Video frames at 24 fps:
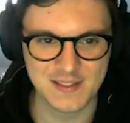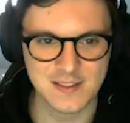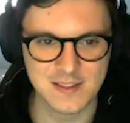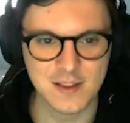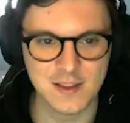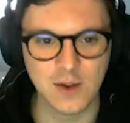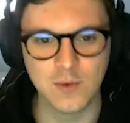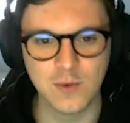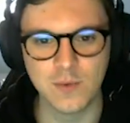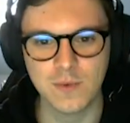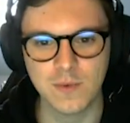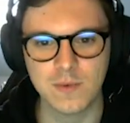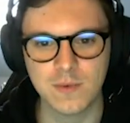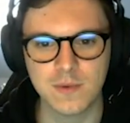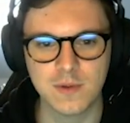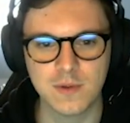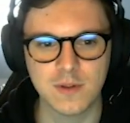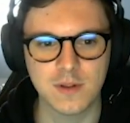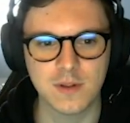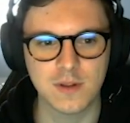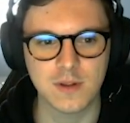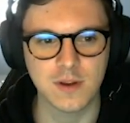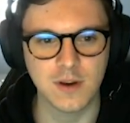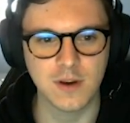Oh.
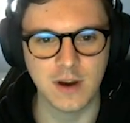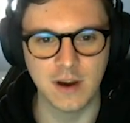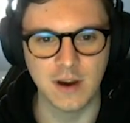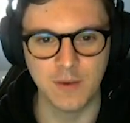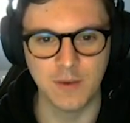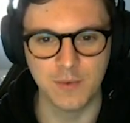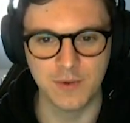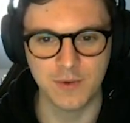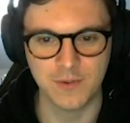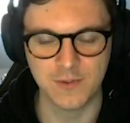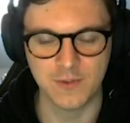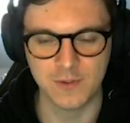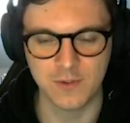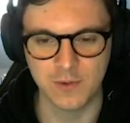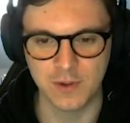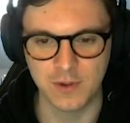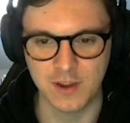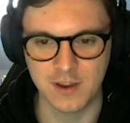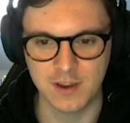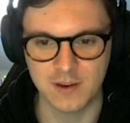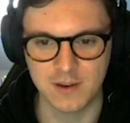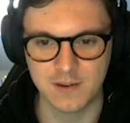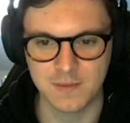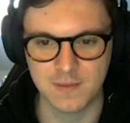Alright, I was too
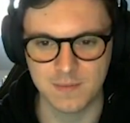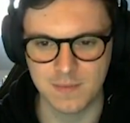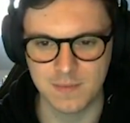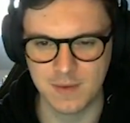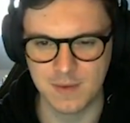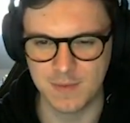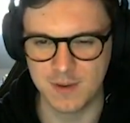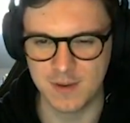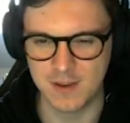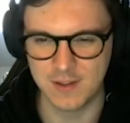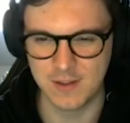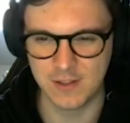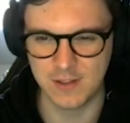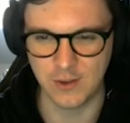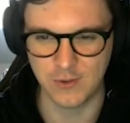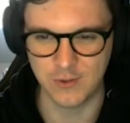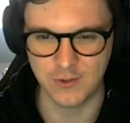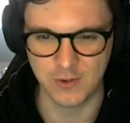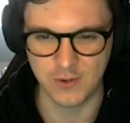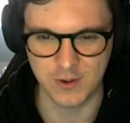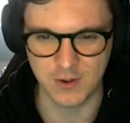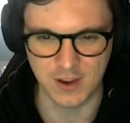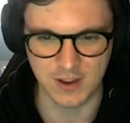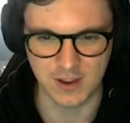late. Maybe they'll
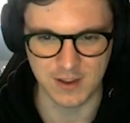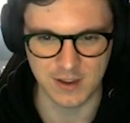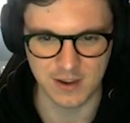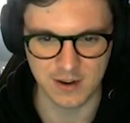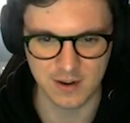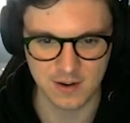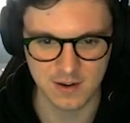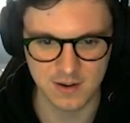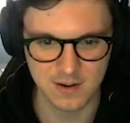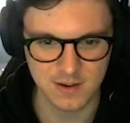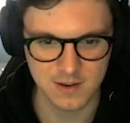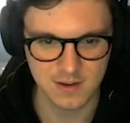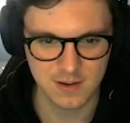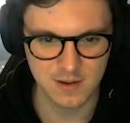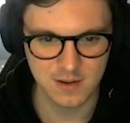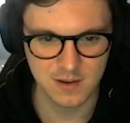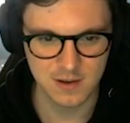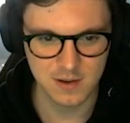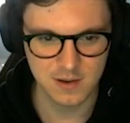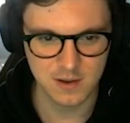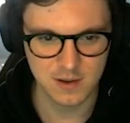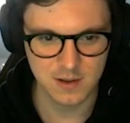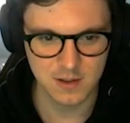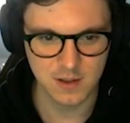show it again later.
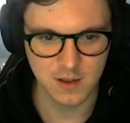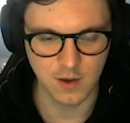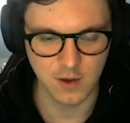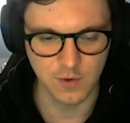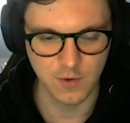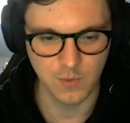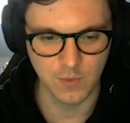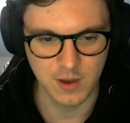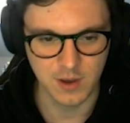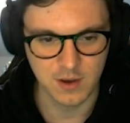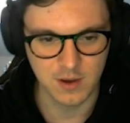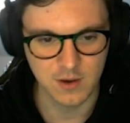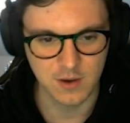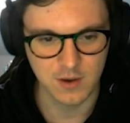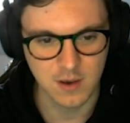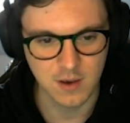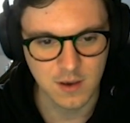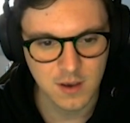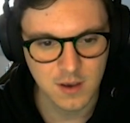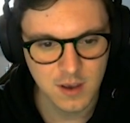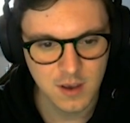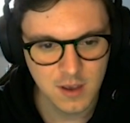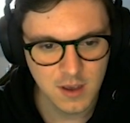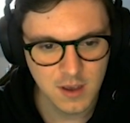Oh, wait, okay.
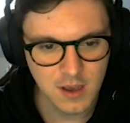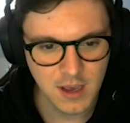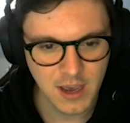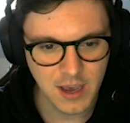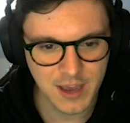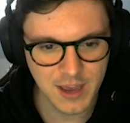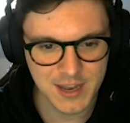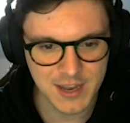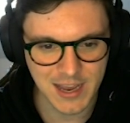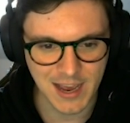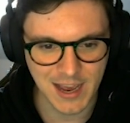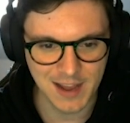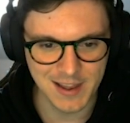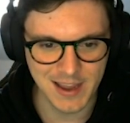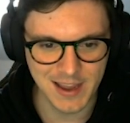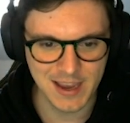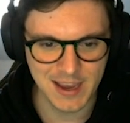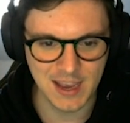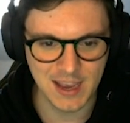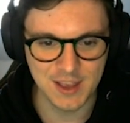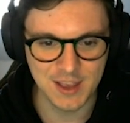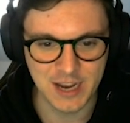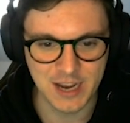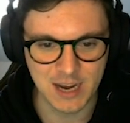An ally
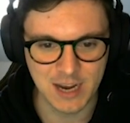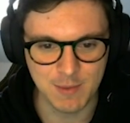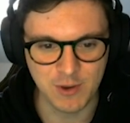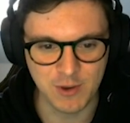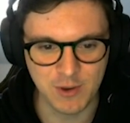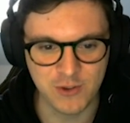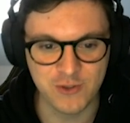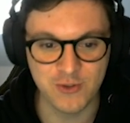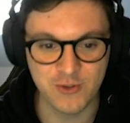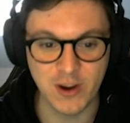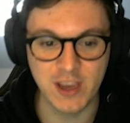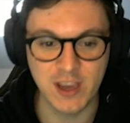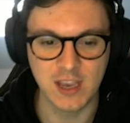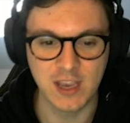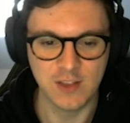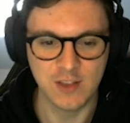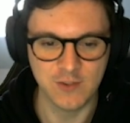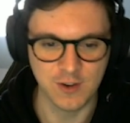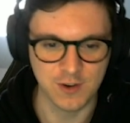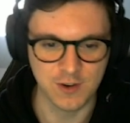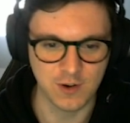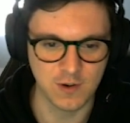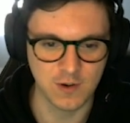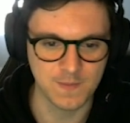and an enemy strike each
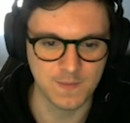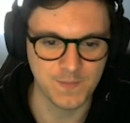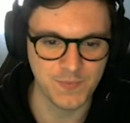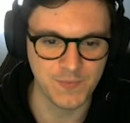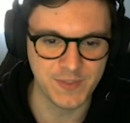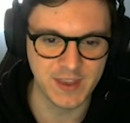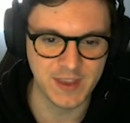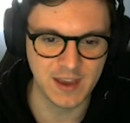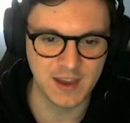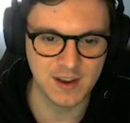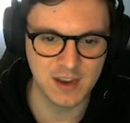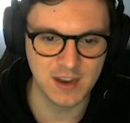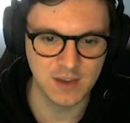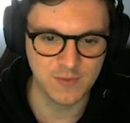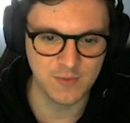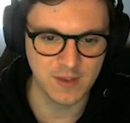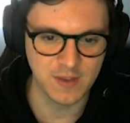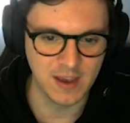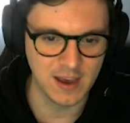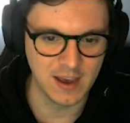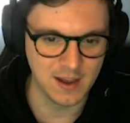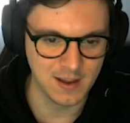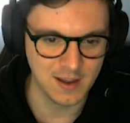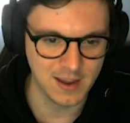other. Then, if
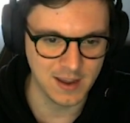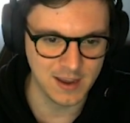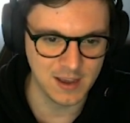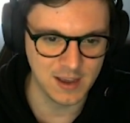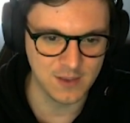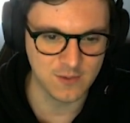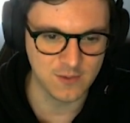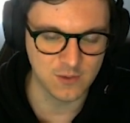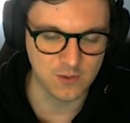the ally is a